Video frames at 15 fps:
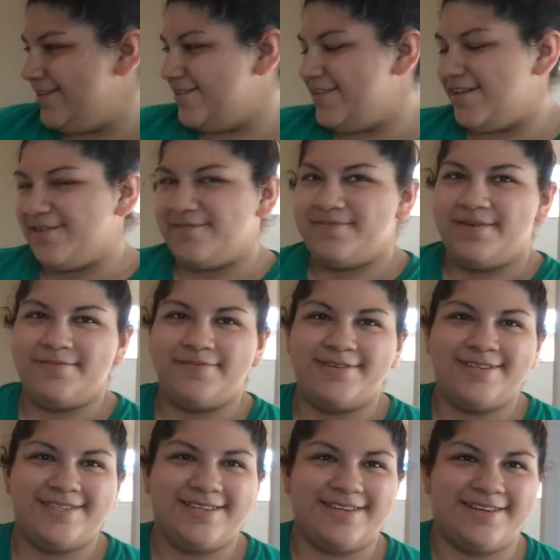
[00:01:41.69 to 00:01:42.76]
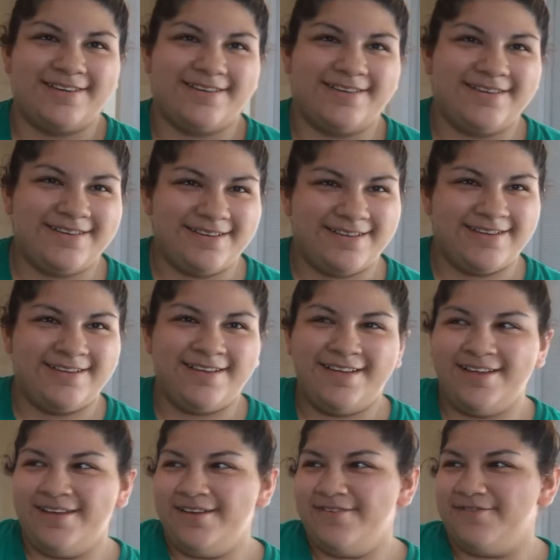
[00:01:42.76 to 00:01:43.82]
A lot of memories here
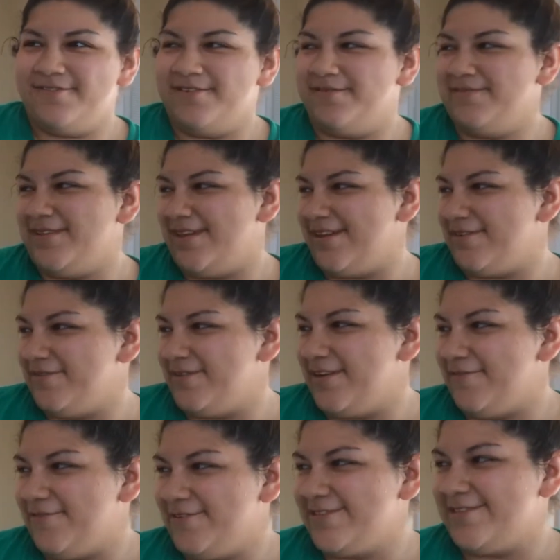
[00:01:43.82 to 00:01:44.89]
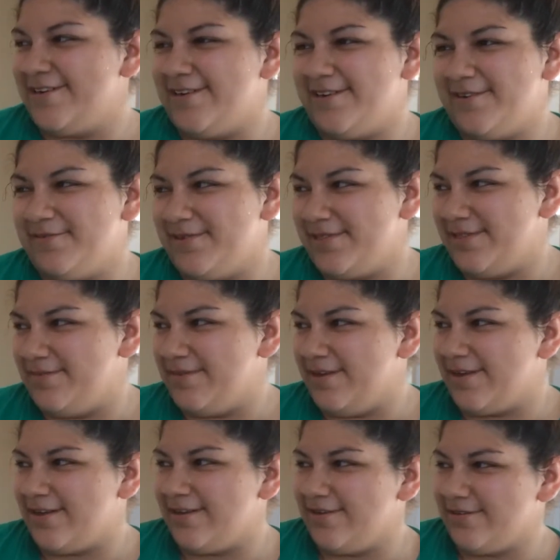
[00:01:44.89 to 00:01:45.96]
from like when I first started with
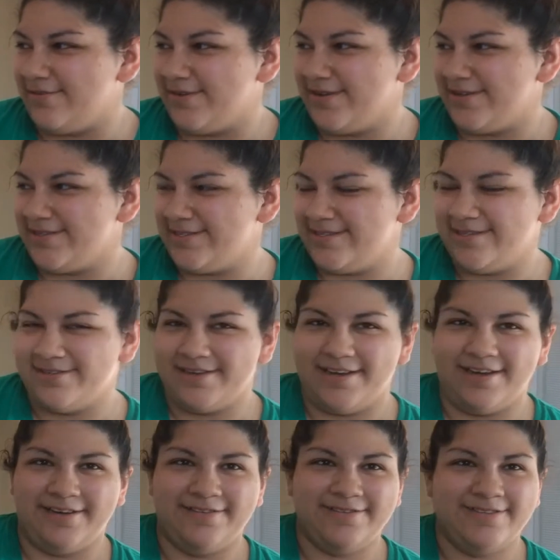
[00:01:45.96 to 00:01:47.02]
American Youth Works till now.